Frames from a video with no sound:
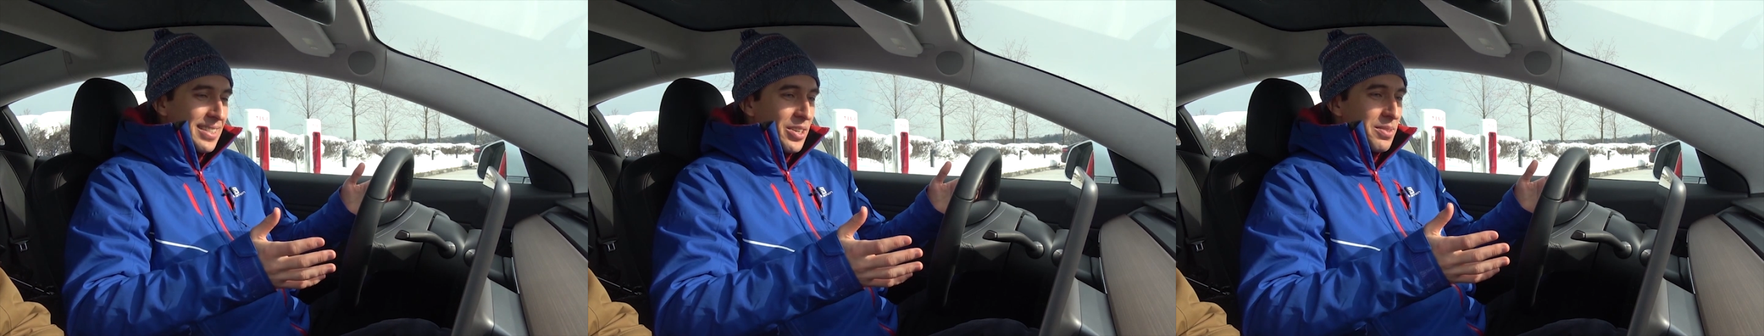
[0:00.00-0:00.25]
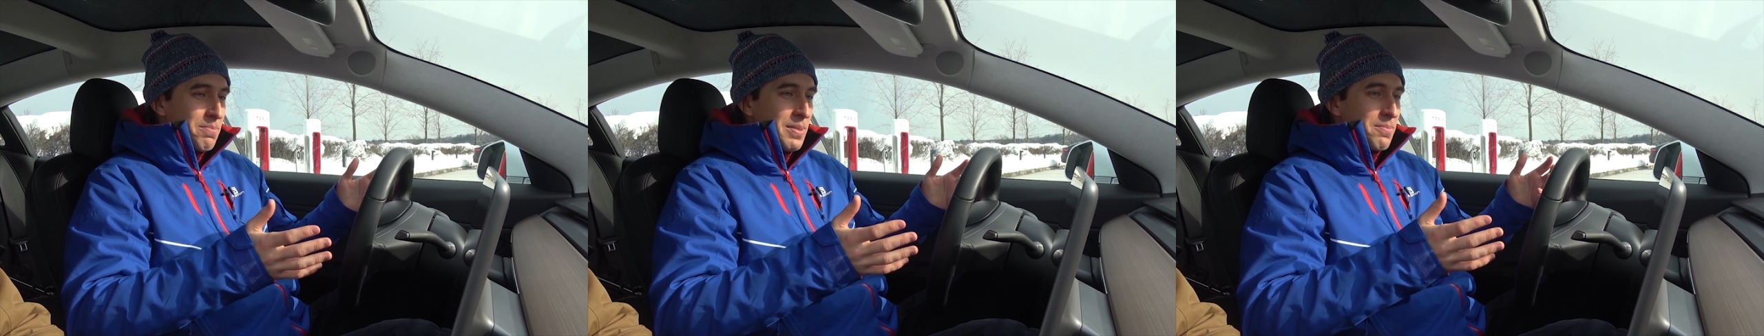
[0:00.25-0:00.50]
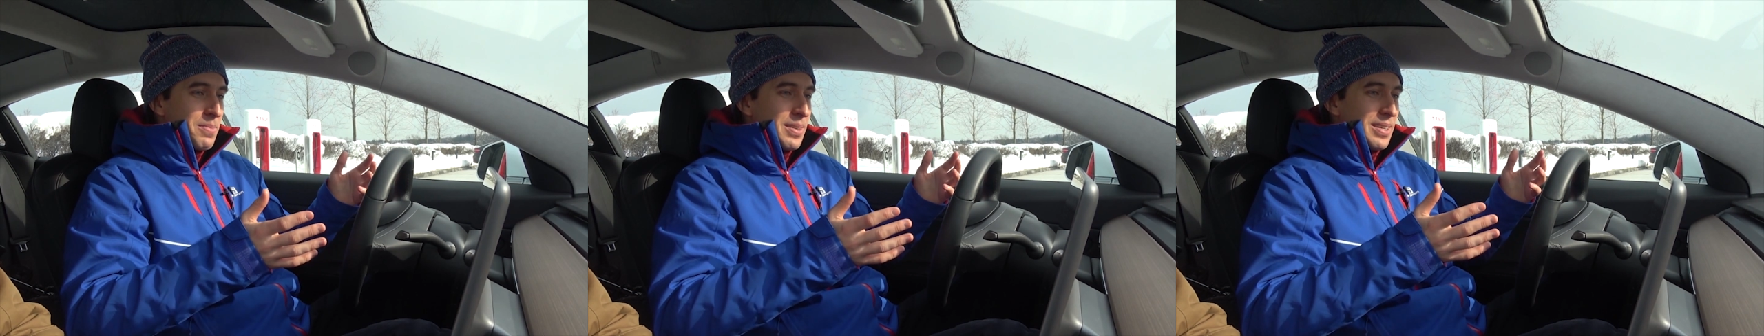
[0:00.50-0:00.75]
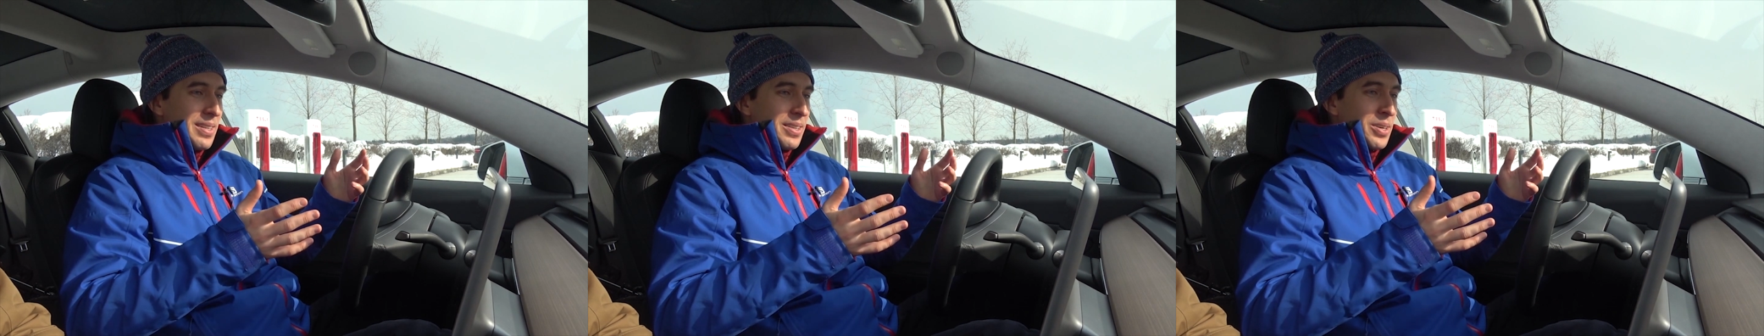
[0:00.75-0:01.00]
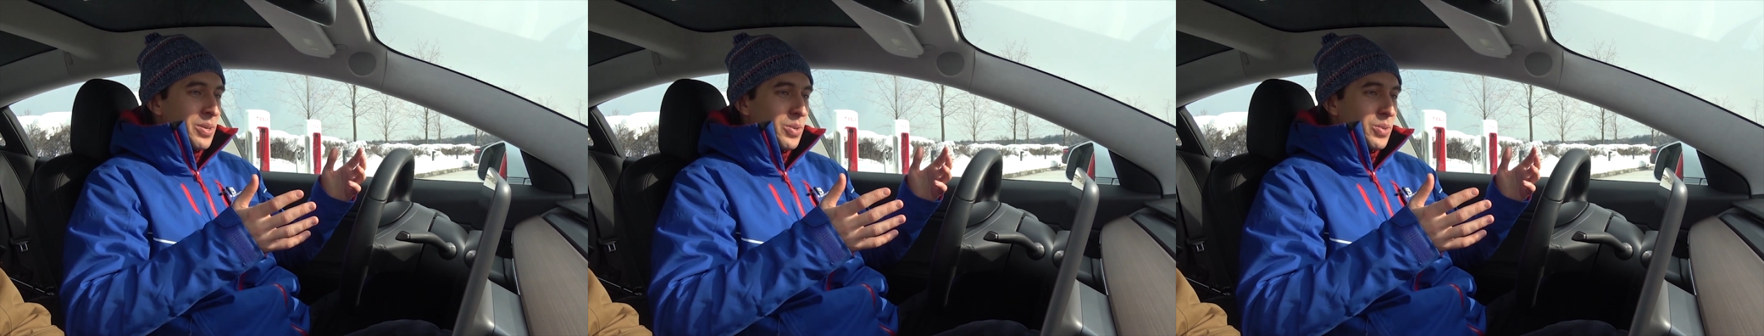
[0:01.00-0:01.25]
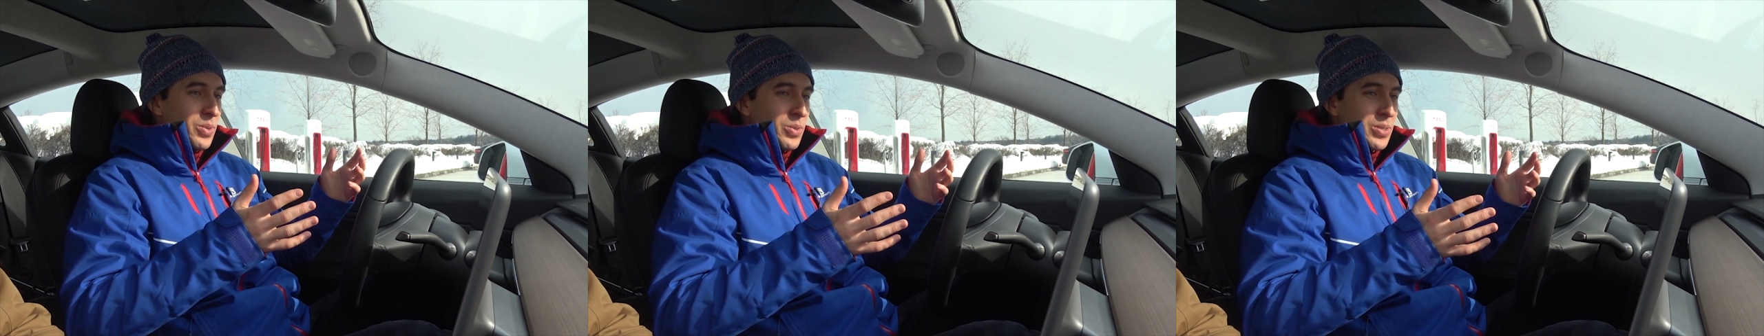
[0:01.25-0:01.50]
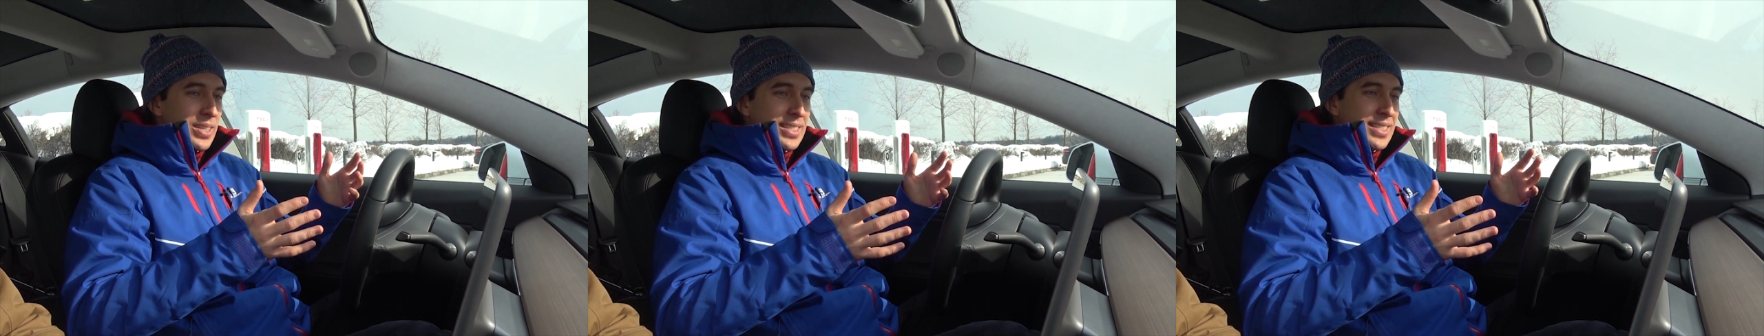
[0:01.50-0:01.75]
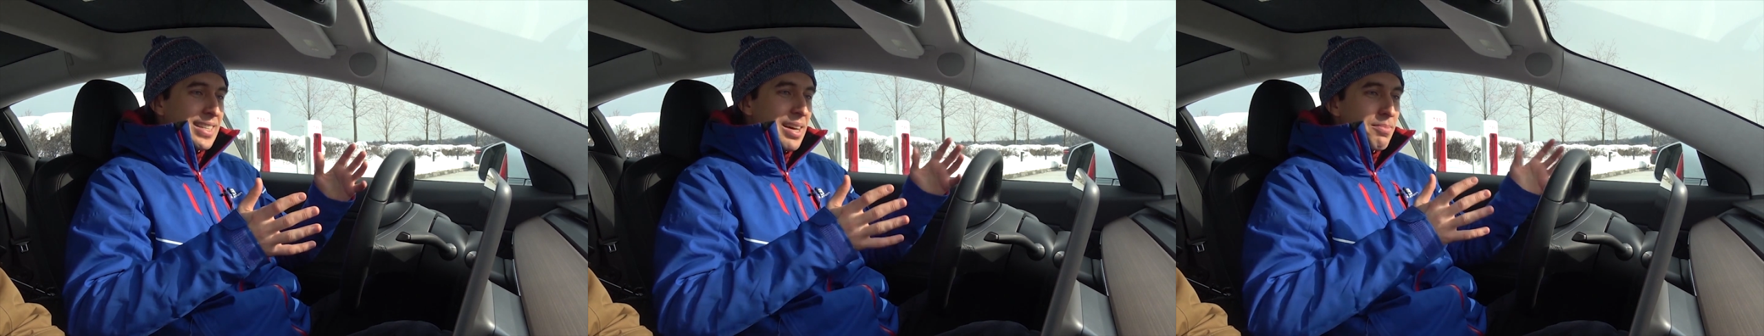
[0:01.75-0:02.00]
not people who
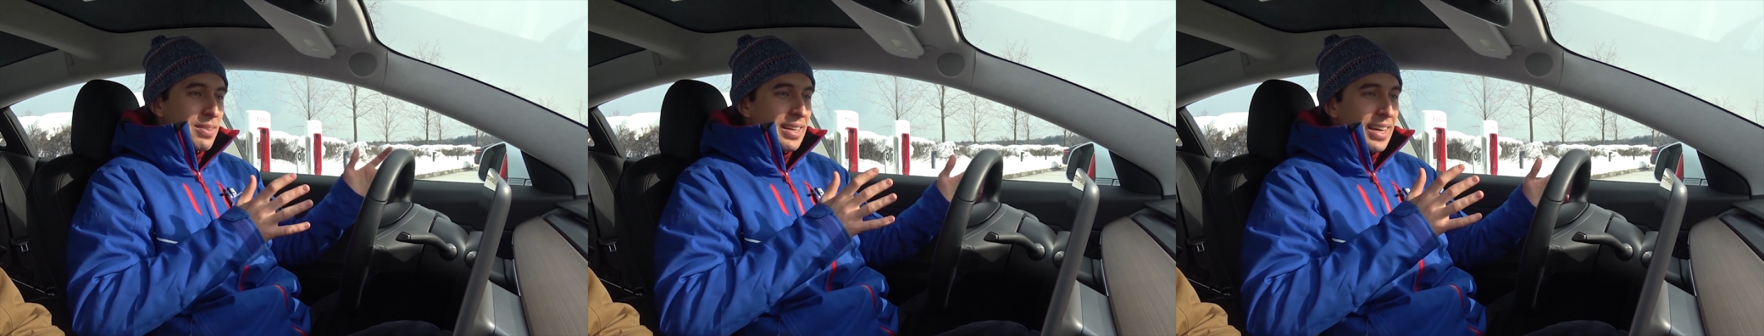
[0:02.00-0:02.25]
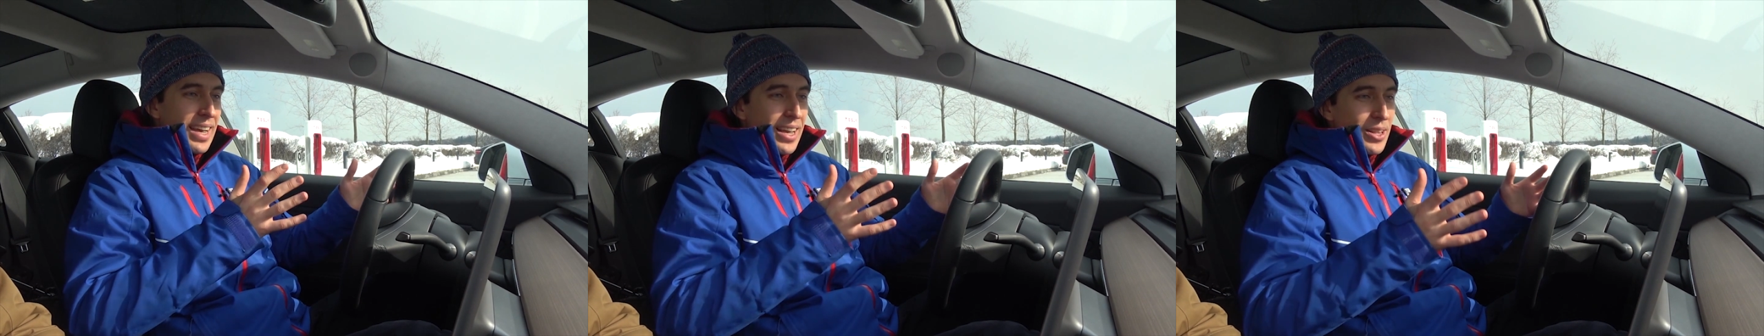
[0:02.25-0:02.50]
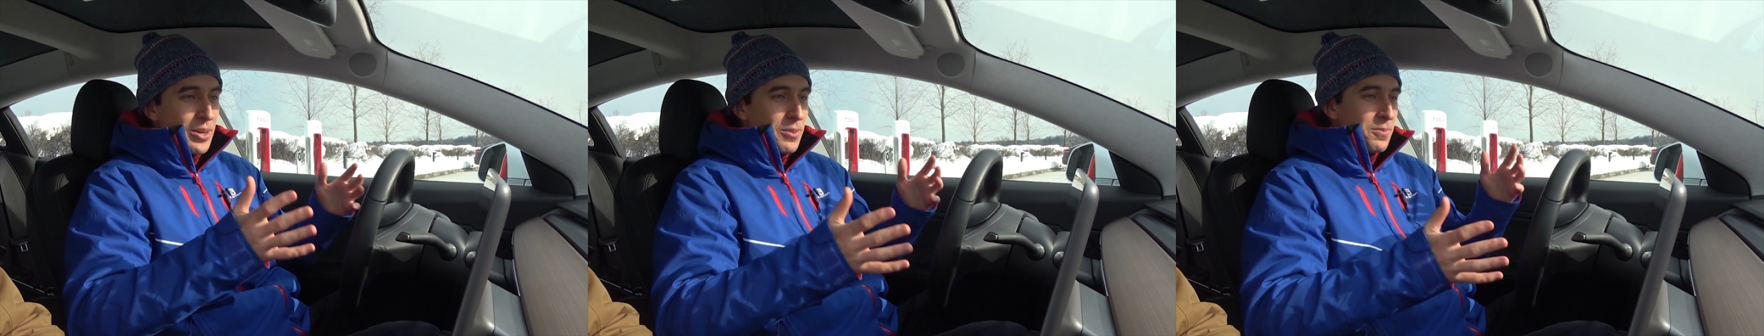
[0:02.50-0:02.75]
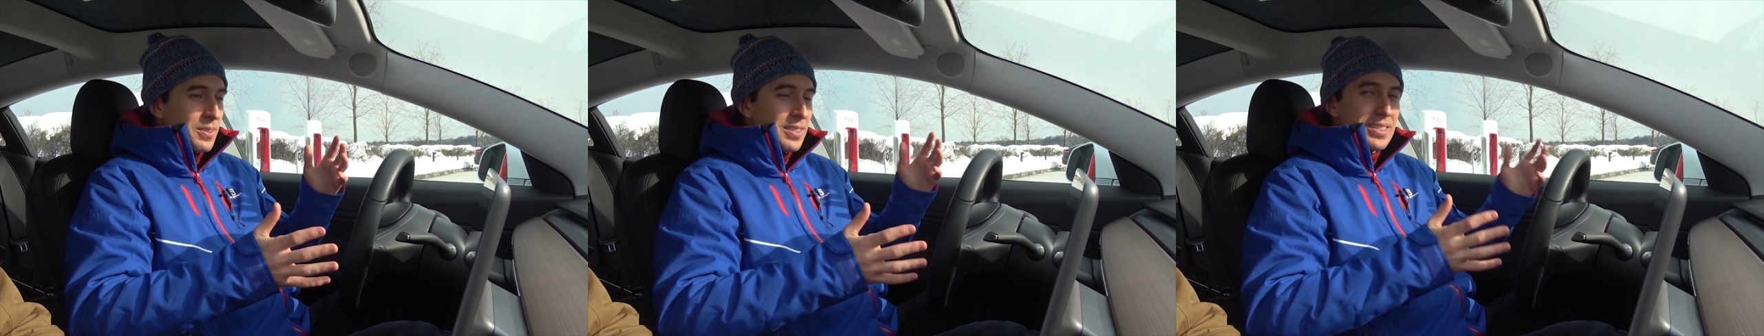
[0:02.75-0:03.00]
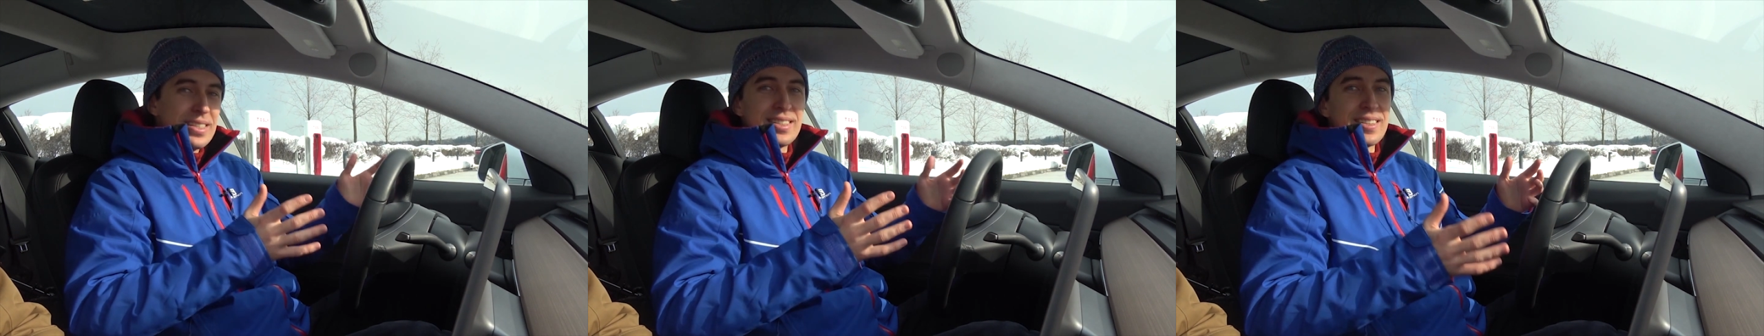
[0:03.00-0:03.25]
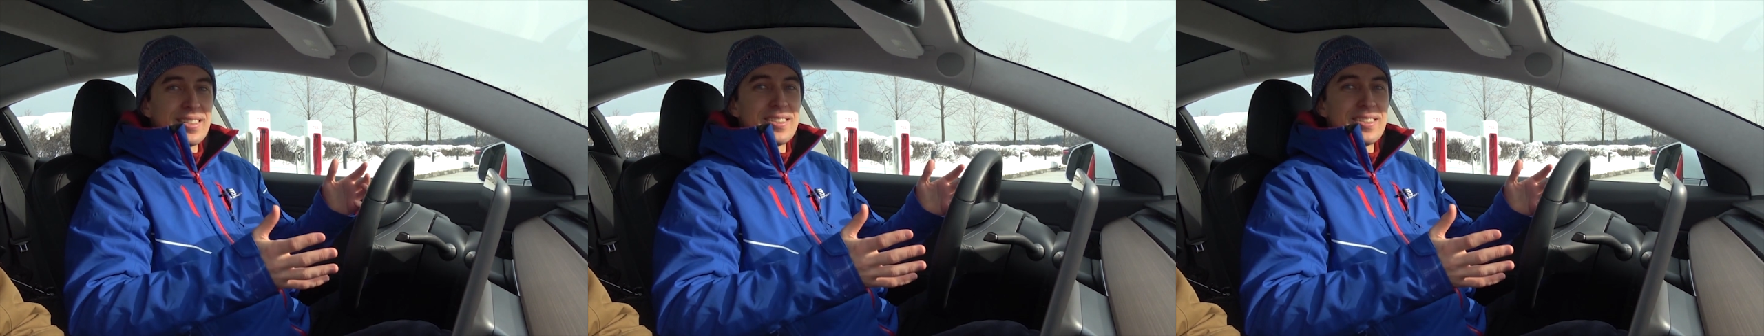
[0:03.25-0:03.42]
just some kind of in this